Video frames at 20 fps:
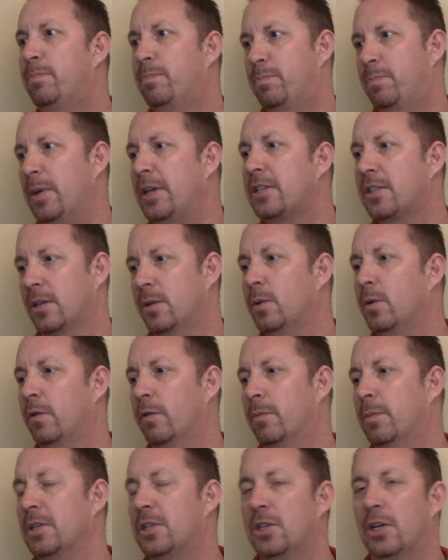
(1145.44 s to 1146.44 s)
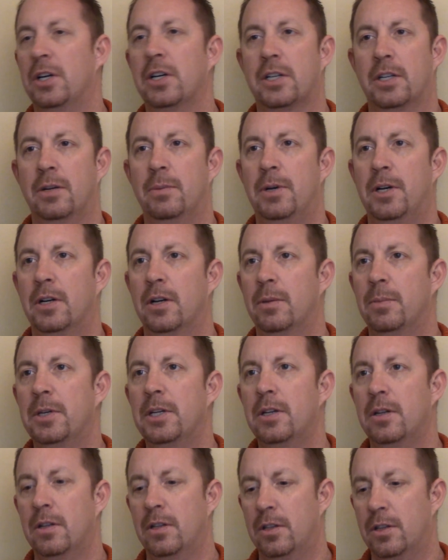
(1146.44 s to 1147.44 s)
Basically what we've been talking about. I
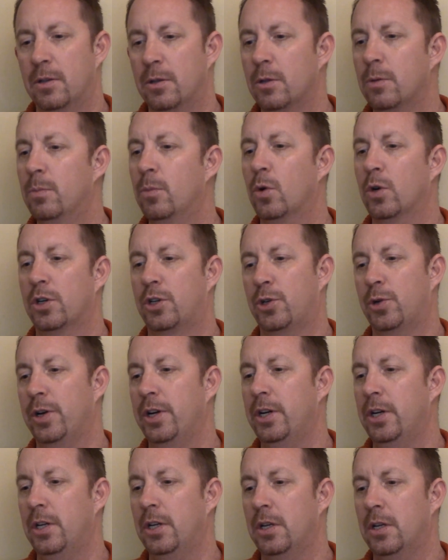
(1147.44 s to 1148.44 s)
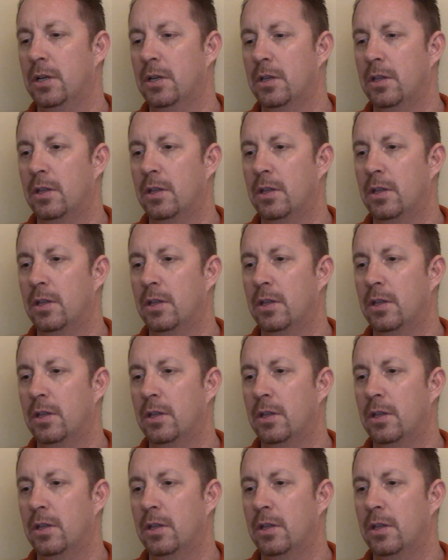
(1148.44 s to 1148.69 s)
mean, the more training,